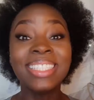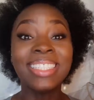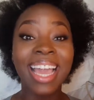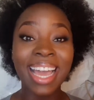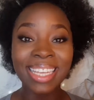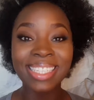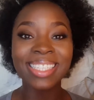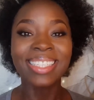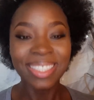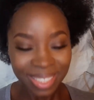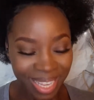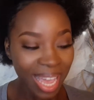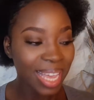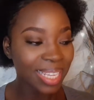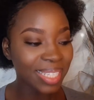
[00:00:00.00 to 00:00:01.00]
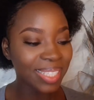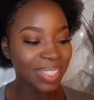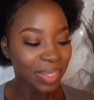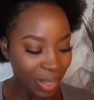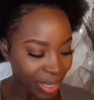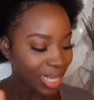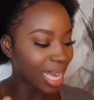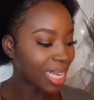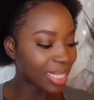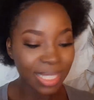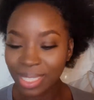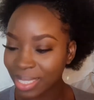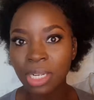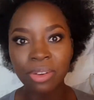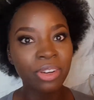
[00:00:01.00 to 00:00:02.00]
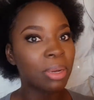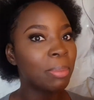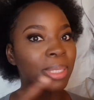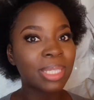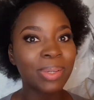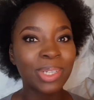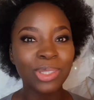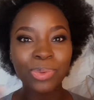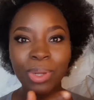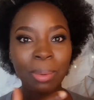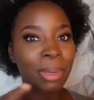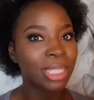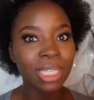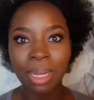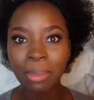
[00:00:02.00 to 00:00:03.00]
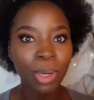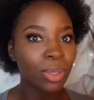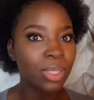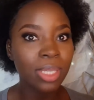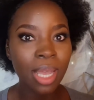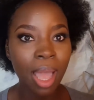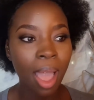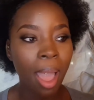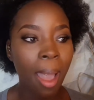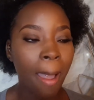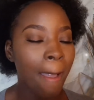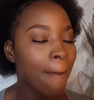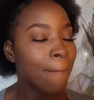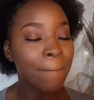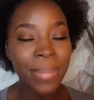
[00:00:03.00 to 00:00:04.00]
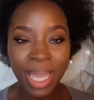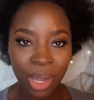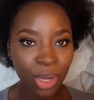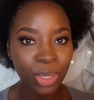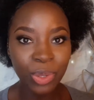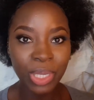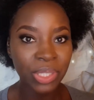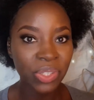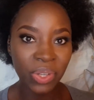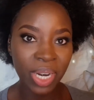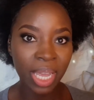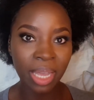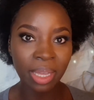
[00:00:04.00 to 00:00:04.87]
Yes. You know, no matter what I'm chat about, me I go do it today.